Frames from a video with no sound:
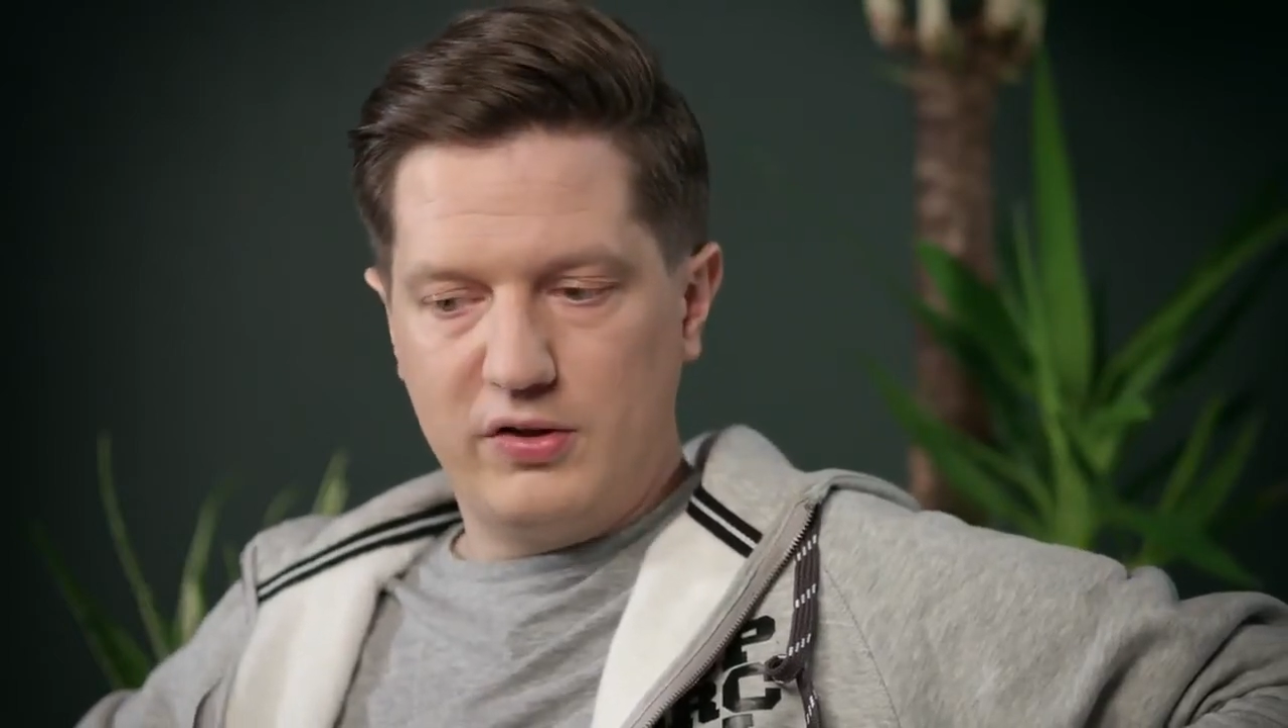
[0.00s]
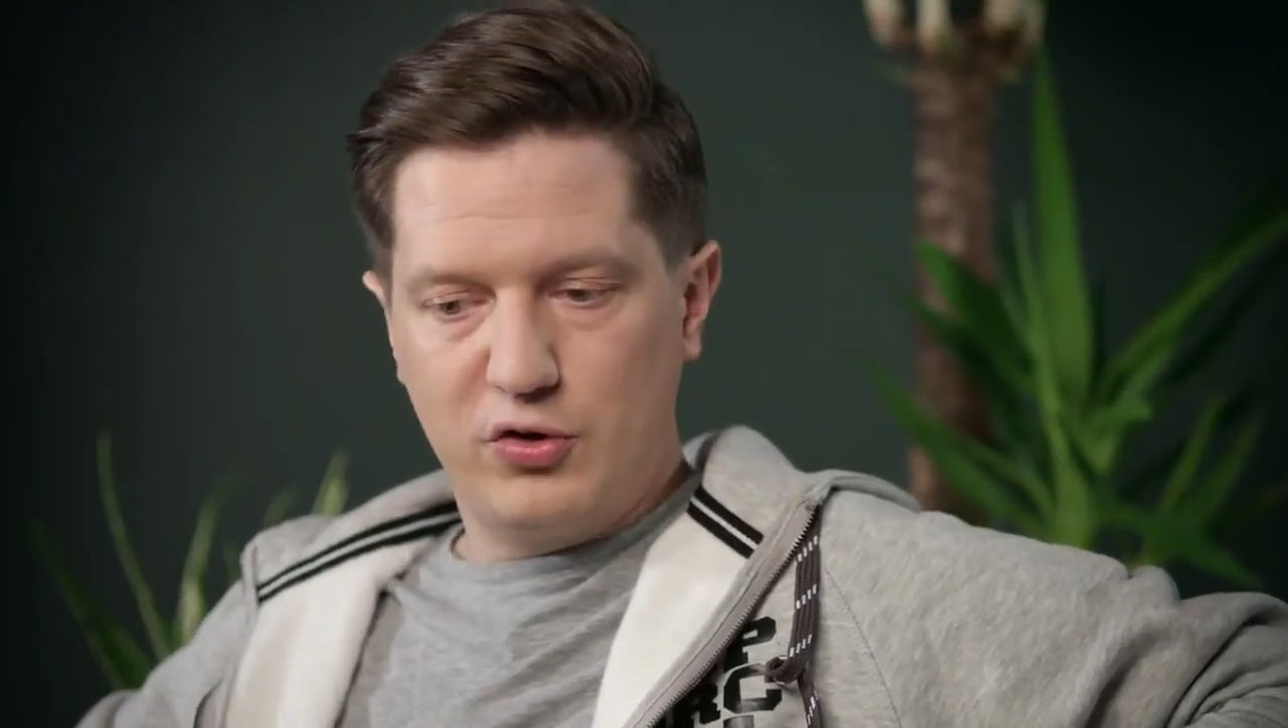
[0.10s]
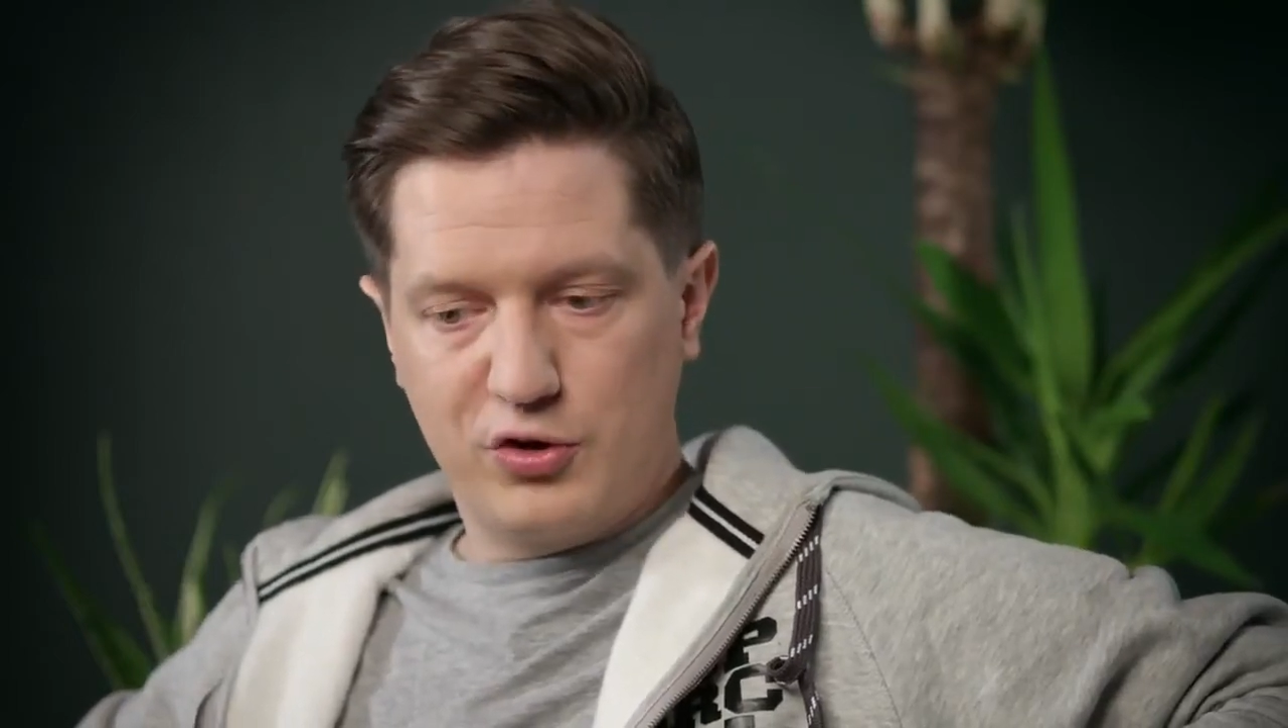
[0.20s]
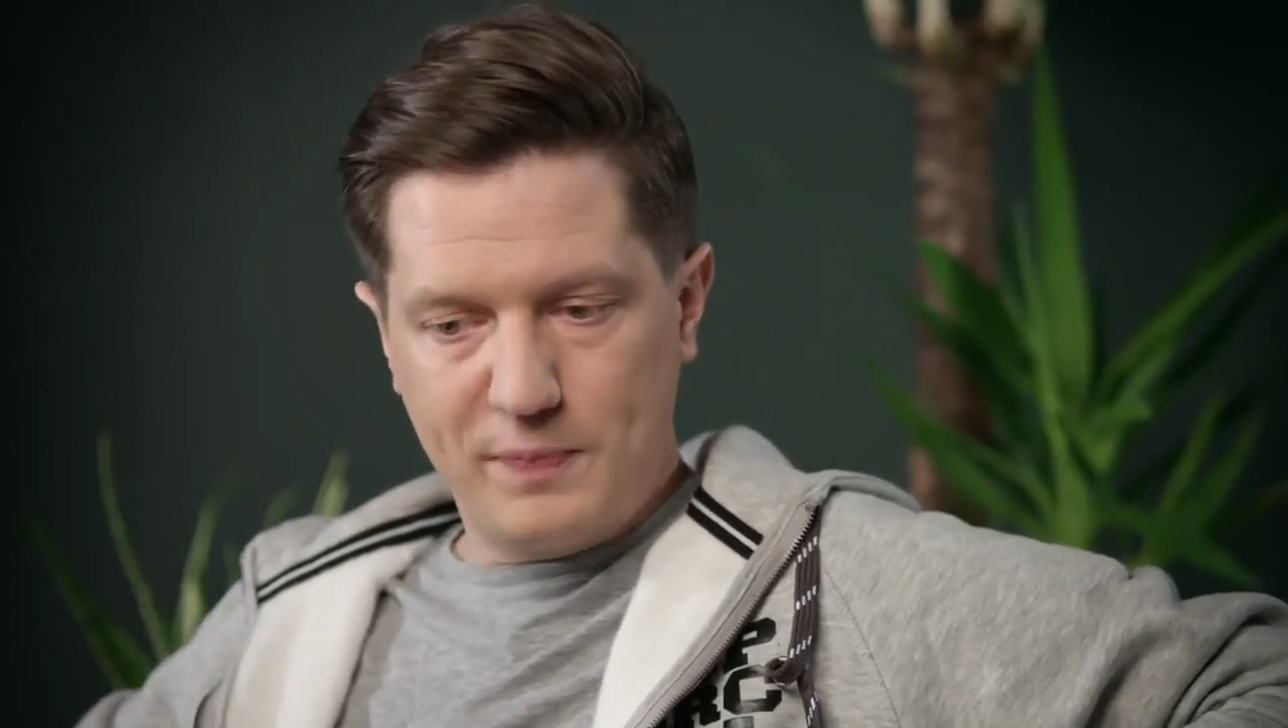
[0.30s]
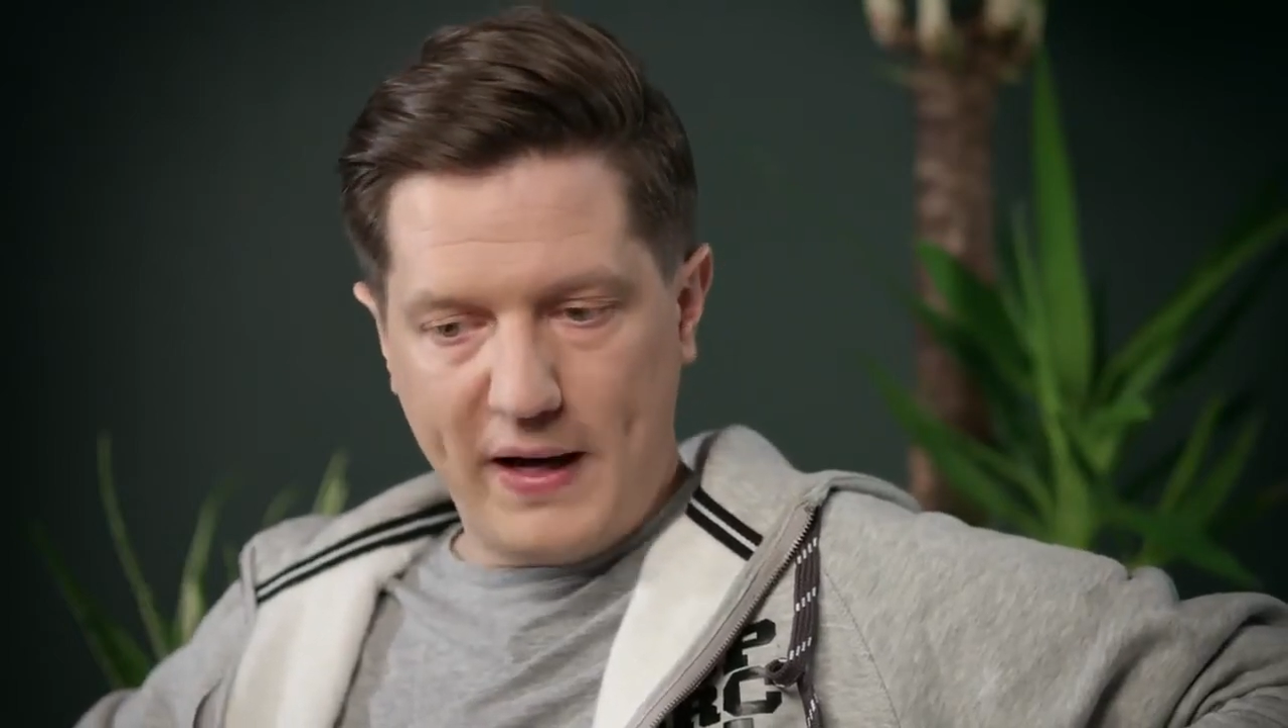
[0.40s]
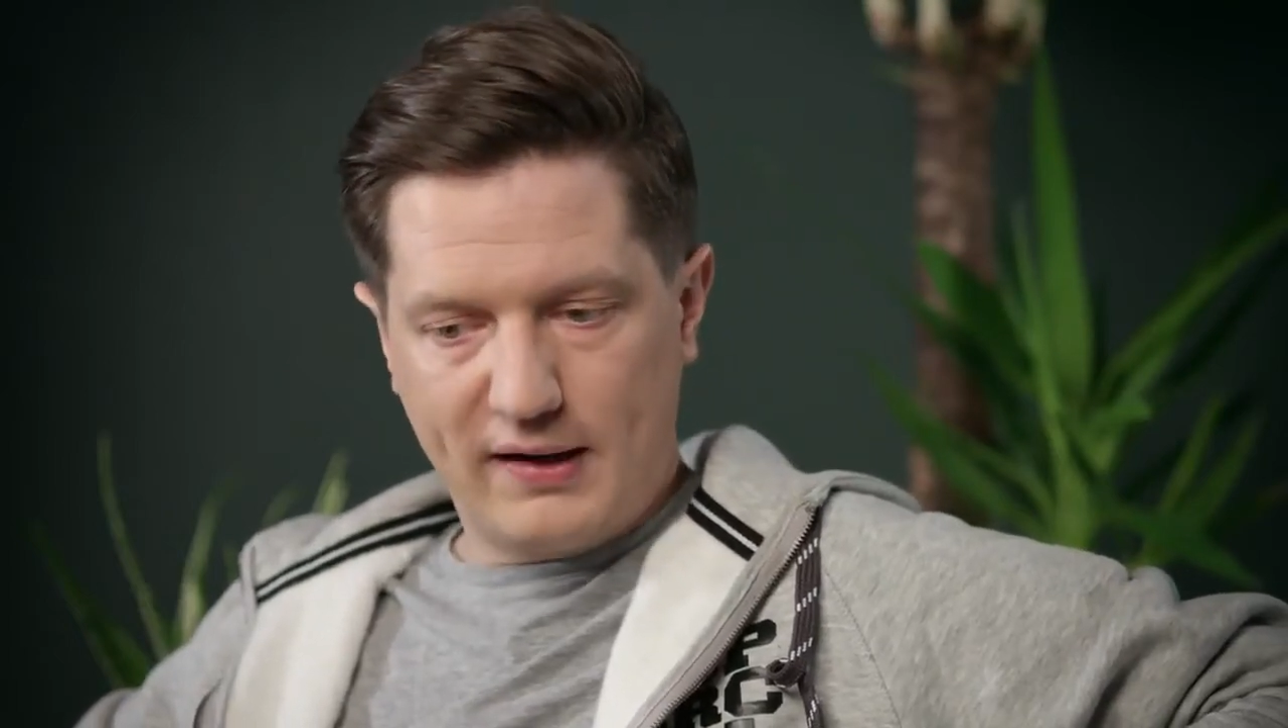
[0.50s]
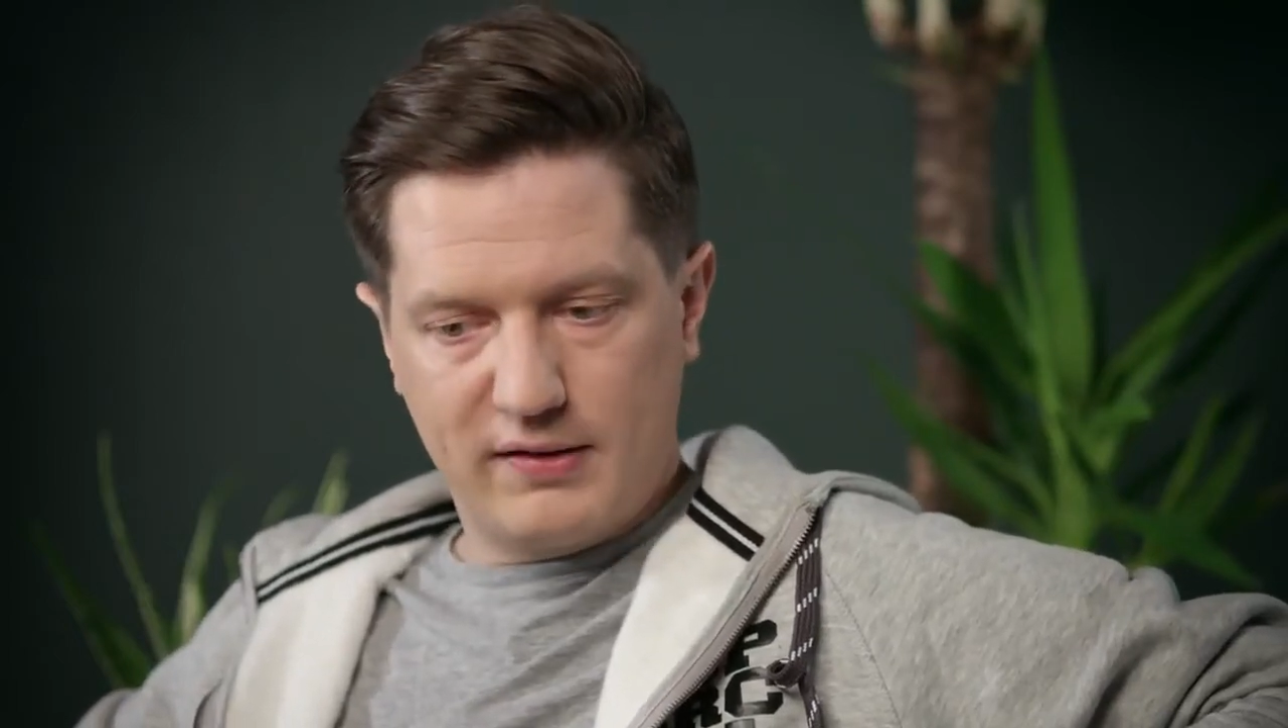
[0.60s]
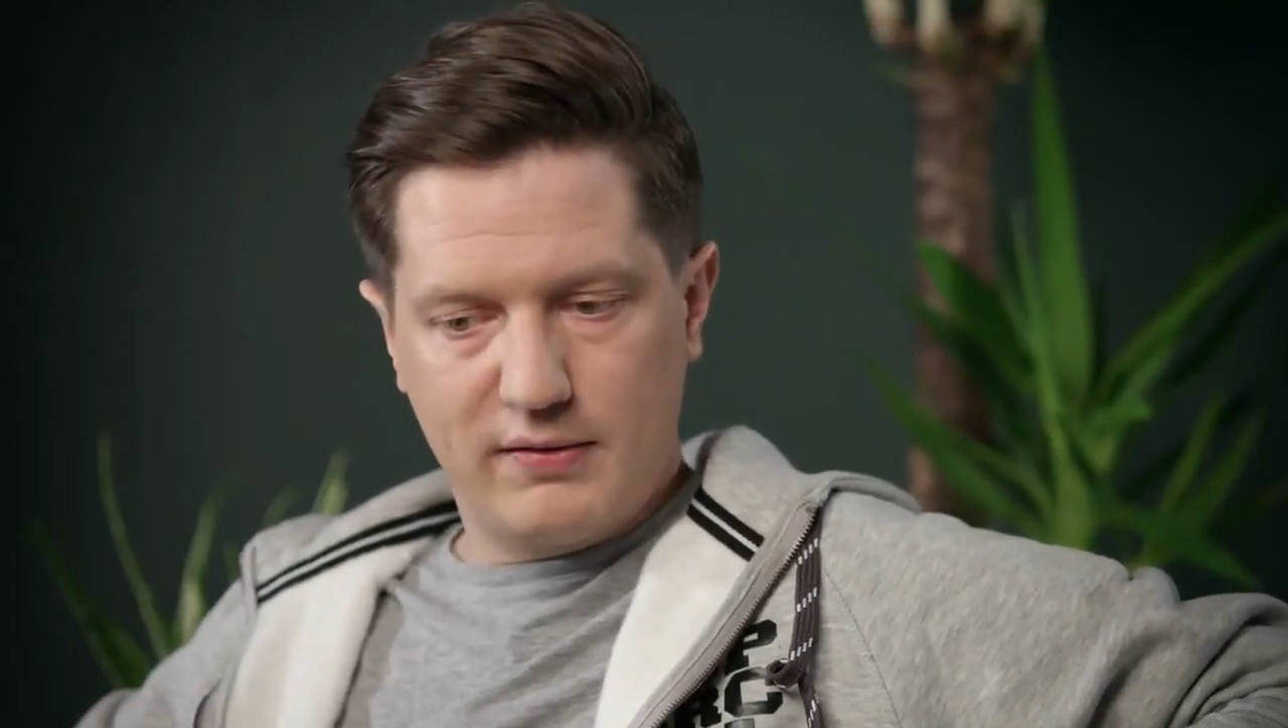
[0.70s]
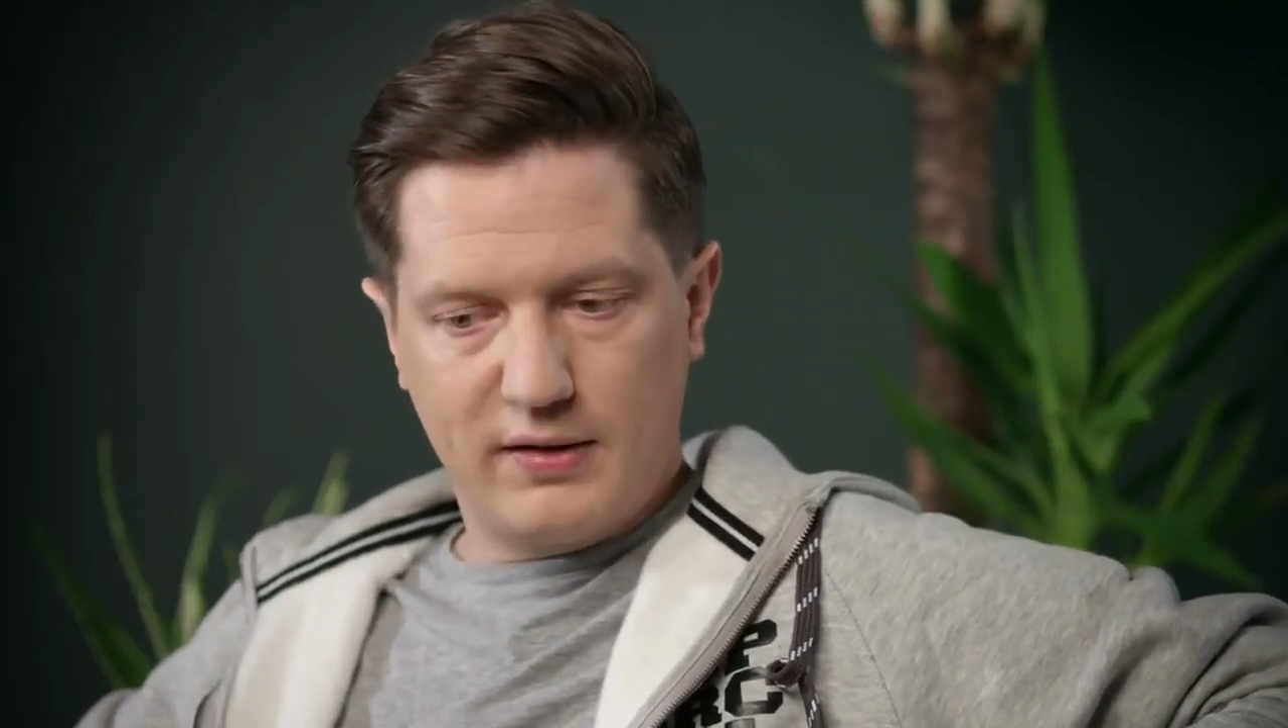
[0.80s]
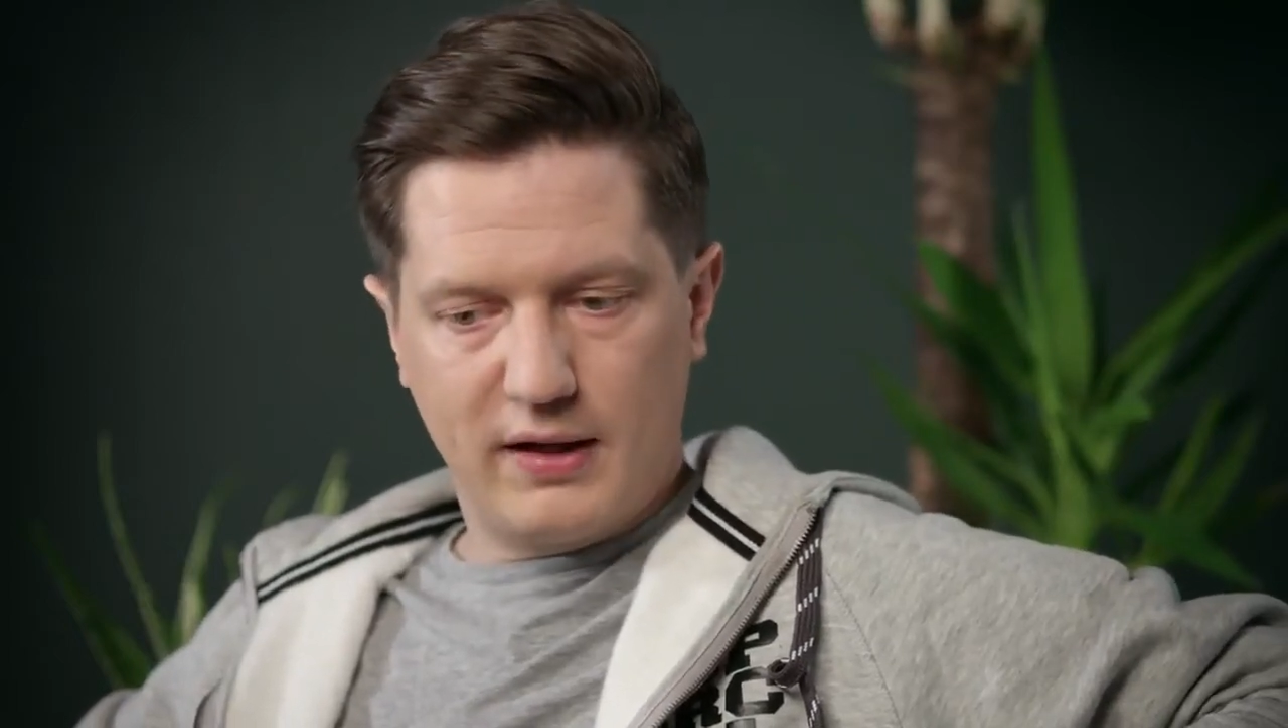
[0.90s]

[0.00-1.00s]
suspect